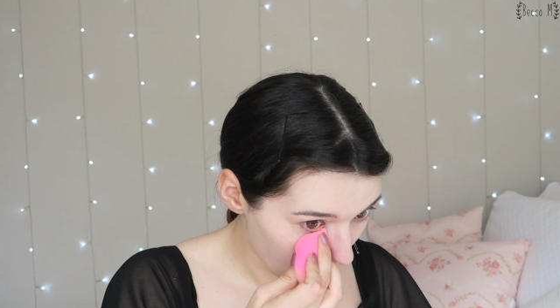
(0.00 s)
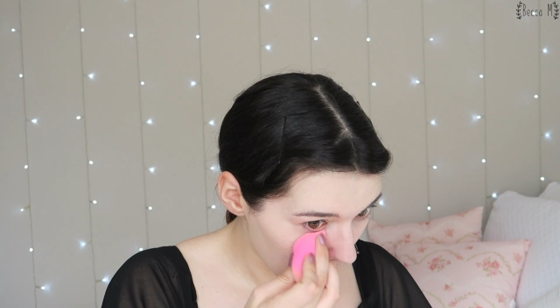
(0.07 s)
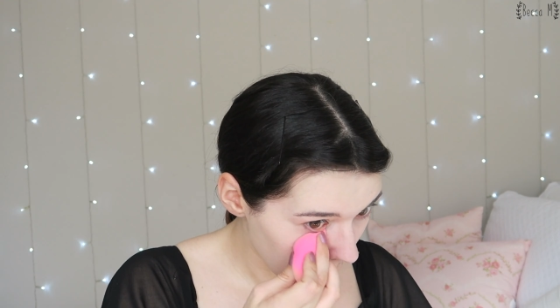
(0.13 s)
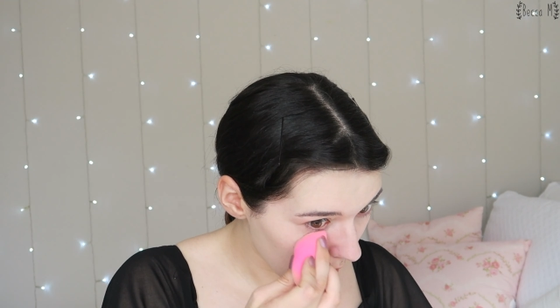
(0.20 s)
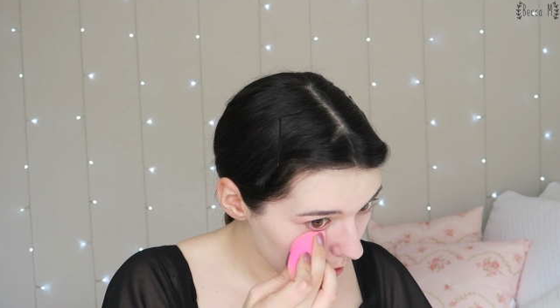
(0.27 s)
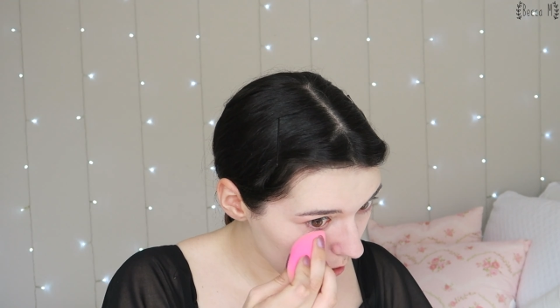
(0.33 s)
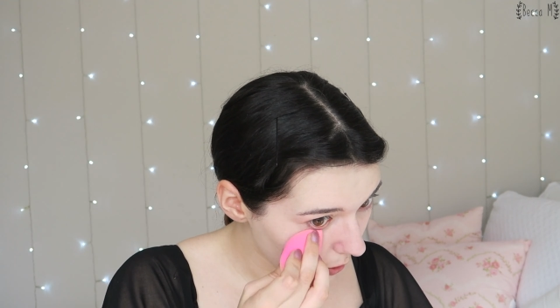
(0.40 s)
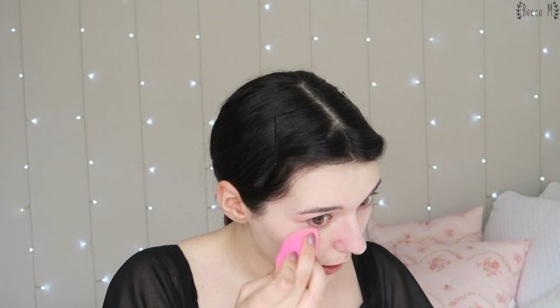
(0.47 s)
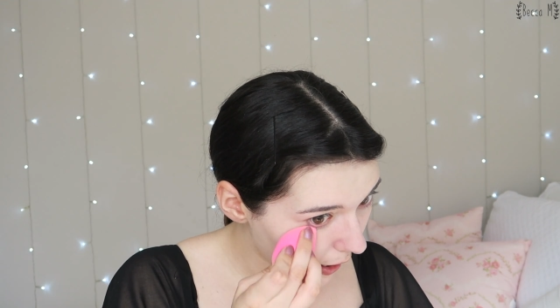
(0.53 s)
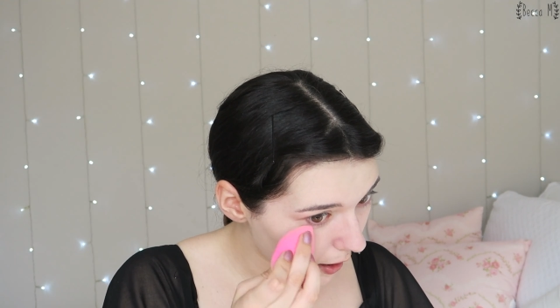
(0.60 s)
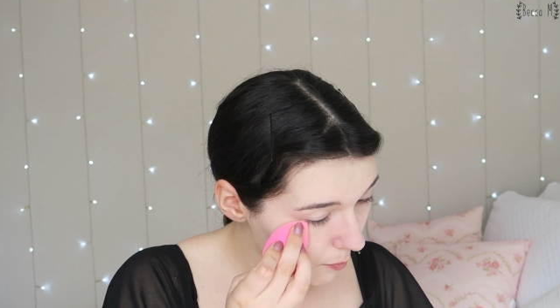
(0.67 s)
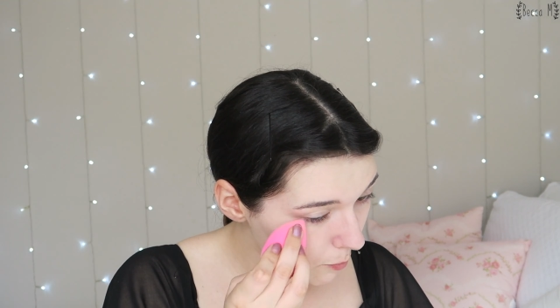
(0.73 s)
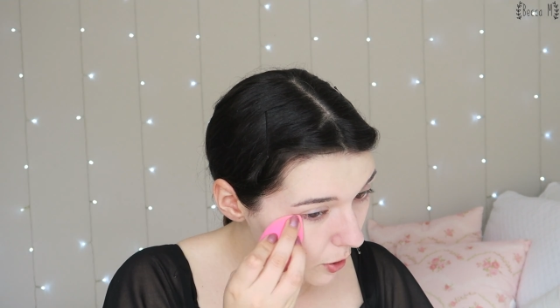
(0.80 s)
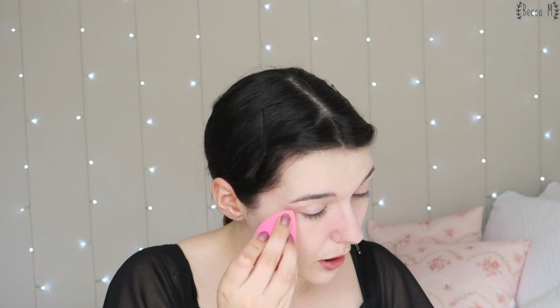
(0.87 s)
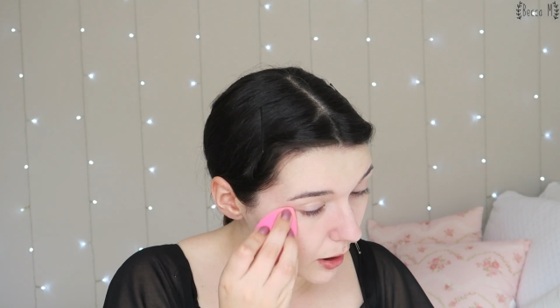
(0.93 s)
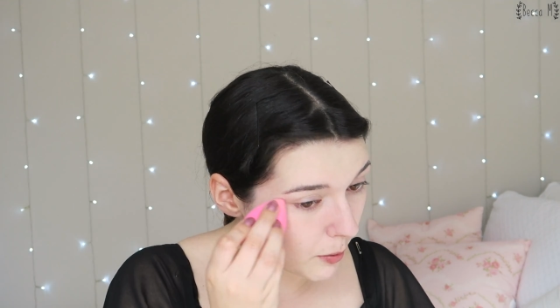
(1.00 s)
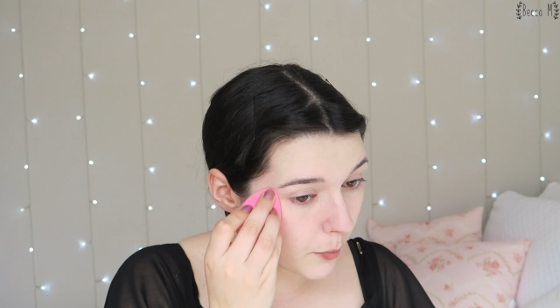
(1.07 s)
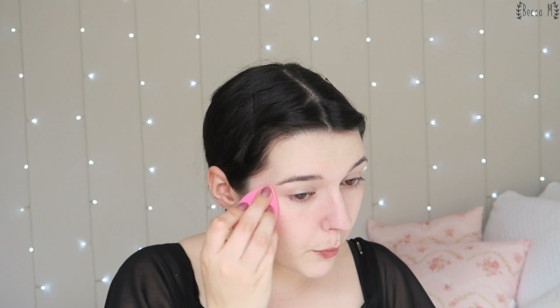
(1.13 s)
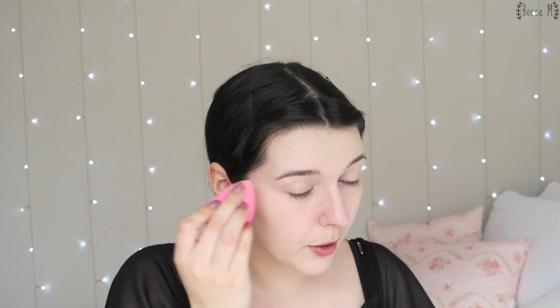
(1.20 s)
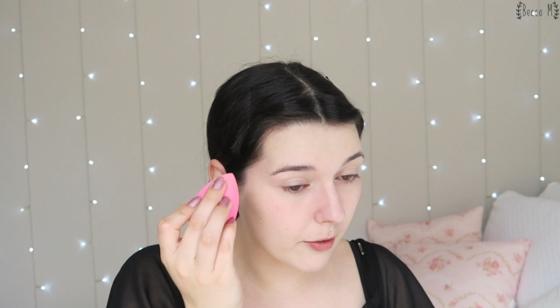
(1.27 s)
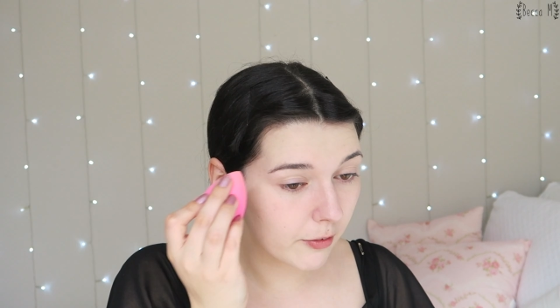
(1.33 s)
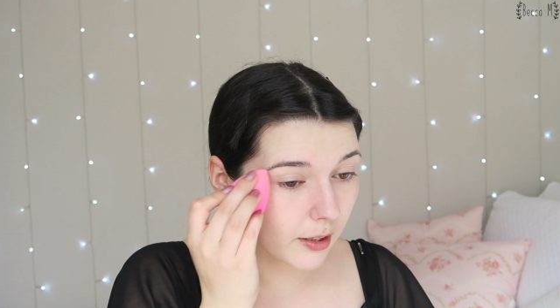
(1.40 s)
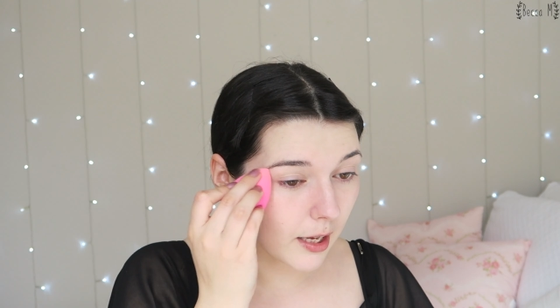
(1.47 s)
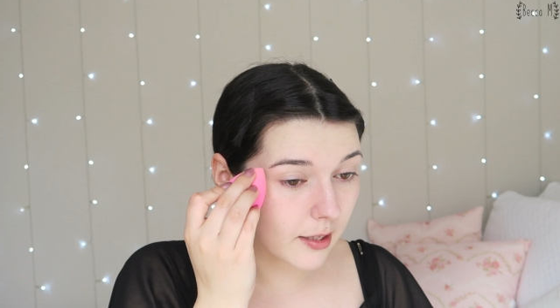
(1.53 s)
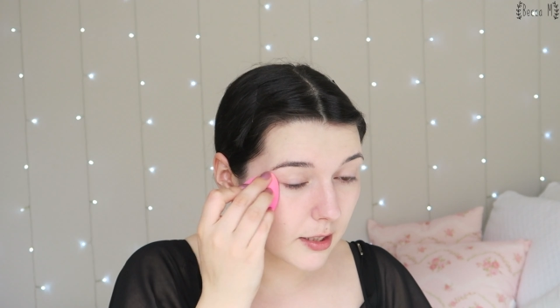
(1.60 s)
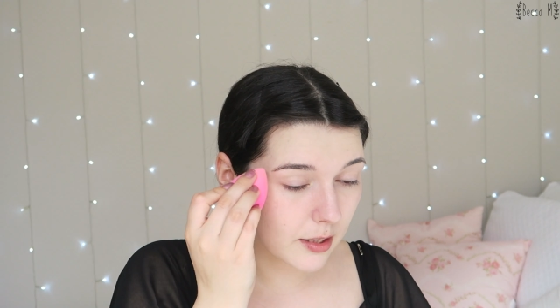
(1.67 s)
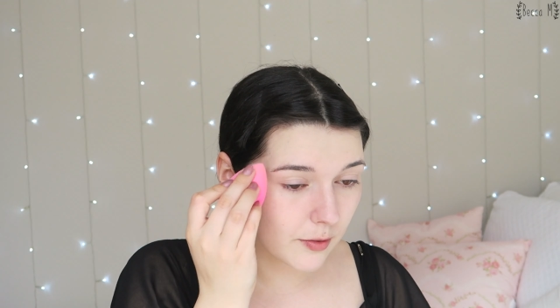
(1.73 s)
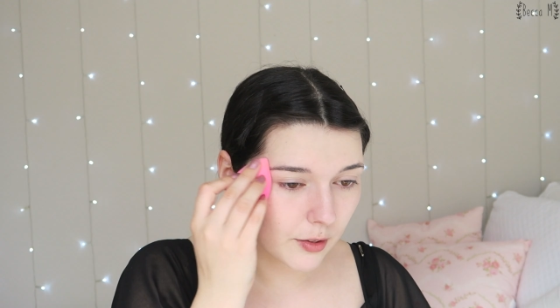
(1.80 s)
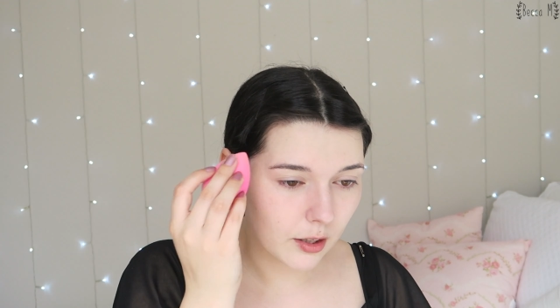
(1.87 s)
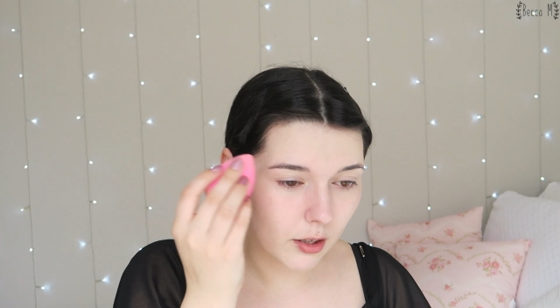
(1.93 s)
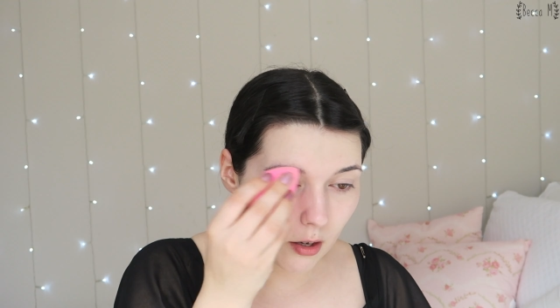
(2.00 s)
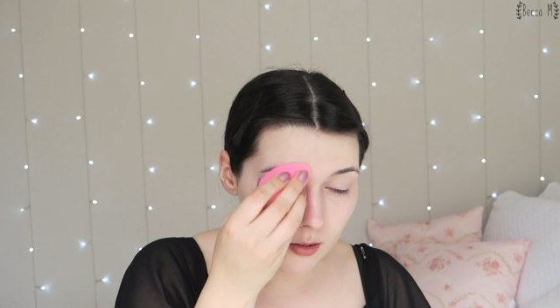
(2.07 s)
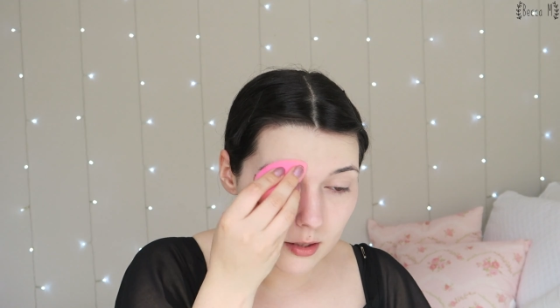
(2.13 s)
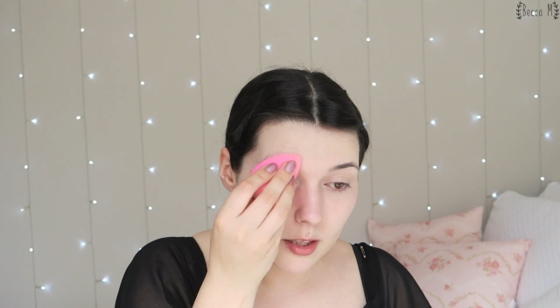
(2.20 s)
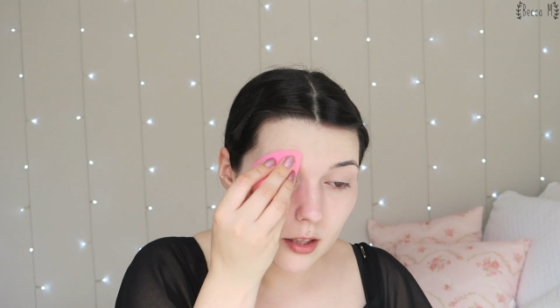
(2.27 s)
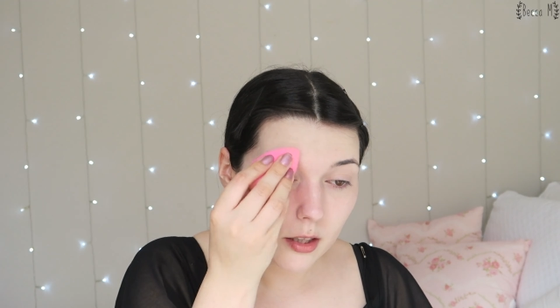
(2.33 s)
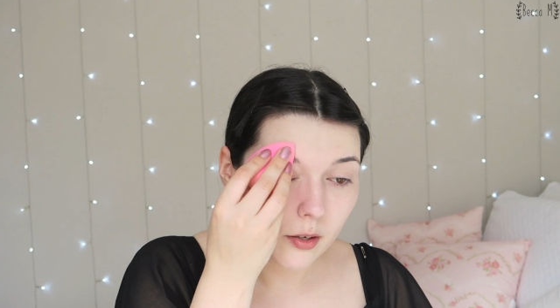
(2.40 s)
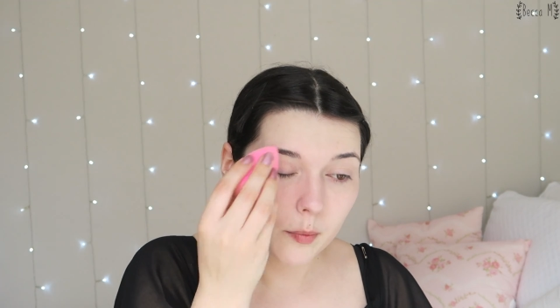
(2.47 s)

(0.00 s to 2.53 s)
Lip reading: that's okay. I'm not going to be wearing glasses for the concert though.